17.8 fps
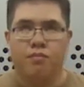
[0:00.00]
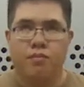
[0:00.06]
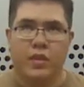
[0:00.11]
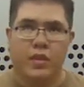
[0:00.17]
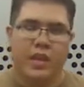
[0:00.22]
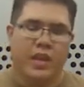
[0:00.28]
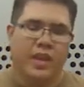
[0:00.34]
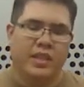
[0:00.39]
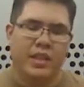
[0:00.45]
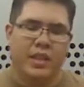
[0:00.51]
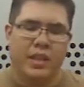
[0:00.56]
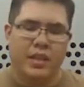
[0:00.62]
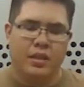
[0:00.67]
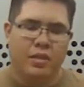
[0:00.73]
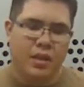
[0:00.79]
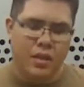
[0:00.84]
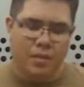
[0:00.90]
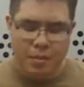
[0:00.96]
I think I said that
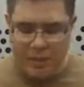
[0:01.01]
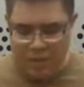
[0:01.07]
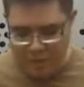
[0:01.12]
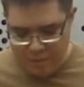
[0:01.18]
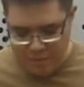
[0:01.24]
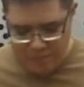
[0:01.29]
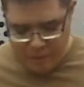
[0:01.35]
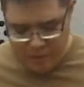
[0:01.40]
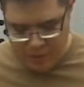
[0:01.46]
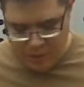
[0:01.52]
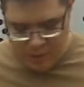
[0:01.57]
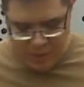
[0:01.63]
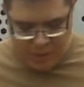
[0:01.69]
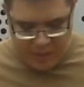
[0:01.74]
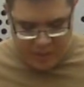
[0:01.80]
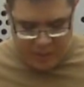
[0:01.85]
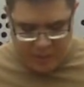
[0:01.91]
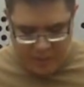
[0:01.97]
twice, but you
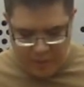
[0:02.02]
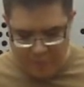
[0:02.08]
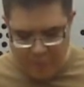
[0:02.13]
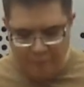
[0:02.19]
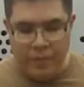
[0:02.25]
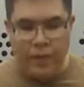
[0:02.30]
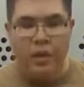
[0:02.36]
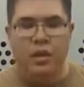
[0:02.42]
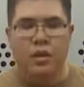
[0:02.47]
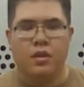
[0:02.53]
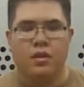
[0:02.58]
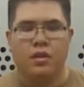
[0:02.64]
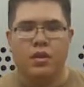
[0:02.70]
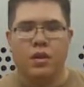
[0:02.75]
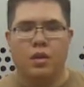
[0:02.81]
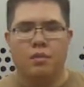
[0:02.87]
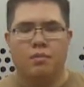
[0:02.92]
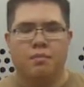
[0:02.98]
get the idea.
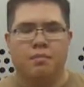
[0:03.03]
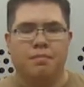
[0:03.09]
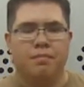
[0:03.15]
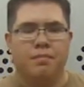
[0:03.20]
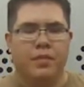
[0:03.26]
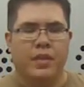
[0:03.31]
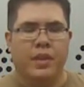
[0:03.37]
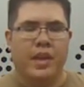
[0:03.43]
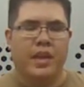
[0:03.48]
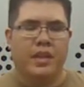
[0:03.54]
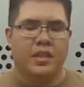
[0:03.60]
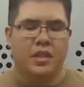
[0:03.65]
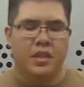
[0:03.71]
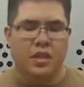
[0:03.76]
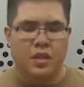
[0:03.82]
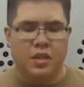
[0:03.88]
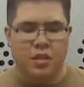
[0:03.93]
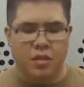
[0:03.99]
So that is
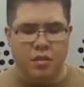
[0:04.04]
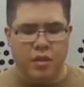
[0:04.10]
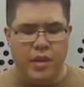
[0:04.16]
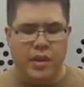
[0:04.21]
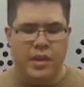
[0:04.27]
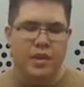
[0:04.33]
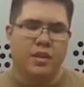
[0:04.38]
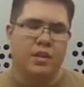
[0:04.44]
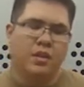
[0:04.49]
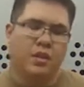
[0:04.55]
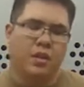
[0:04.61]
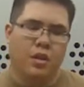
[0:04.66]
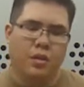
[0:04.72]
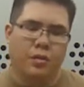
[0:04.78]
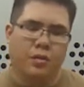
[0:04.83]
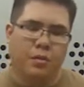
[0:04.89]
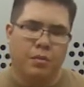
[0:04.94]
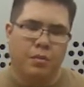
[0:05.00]
condition 3. To
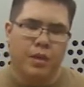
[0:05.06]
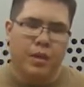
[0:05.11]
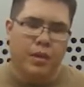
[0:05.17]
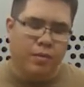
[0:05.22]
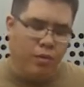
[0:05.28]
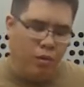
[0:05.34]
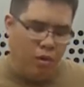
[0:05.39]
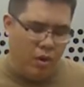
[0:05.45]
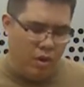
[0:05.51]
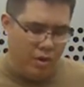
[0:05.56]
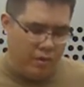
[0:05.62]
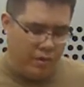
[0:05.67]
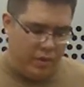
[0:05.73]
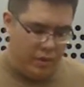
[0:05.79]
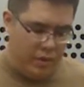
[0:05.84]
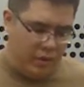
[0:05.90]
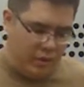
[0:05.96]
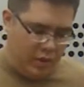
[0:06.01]
go from 3 to 4,
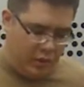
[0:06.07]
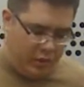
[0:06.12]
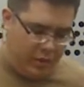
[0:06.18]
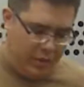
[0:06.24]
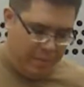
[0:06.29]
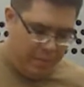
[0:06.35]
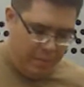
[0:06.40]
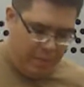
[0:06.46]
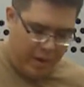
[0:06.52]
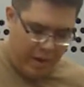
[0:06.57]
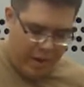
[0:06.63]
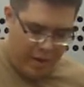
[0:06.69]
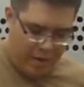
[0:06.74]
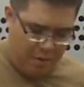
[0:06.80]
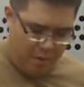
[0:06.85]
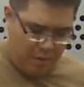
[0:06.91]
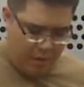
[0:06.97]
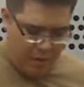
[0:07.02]
just flip it
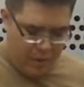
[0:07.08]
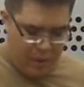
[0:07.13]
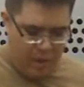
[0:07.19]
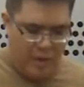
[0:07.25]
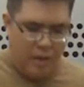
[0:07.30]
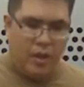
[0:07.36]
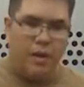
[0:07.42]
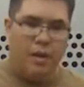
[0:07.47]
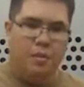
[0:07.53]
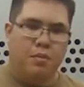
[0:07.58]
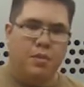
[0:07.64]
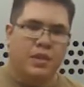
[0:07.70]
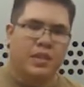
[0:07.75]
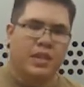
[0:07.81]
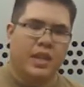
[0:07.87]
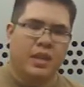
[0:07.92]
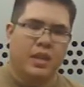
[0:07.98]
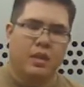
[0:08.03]
around,
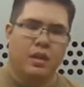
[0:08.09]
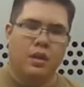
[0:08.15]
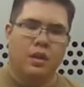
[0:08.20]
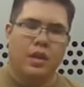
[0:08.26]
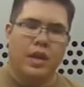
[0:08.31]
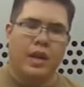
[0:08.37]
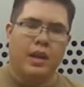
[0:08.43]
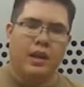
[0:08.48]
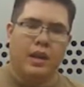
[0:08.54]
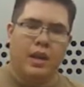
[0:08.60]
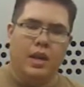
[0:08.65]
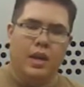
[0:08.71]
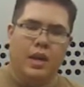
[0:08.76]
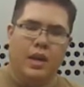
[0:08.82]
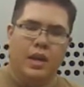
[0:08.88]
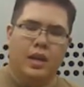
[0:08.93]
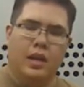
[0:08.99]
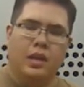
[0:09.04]
press that little
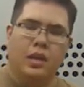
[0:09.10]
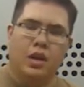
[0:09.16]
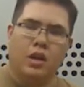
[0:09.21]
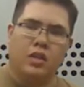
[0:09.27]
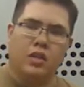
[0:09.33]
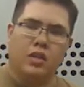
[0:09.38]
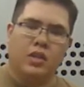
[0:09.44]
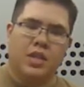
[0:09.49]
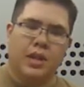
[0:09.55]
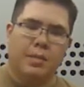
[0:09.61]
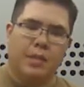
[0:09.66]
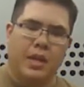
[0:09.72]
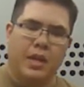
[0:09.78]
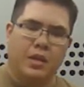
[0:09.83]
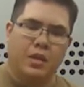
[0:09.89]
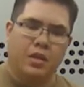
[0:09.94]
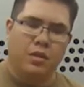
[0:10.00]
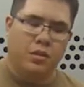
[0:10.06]
cartridge stop that
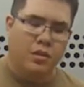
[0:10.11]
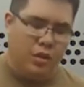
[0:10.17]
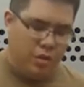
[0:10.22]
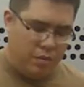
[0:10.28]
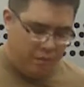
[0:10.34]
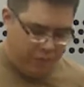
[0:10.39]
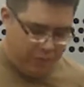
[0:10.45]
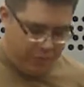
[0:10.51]
I showed you.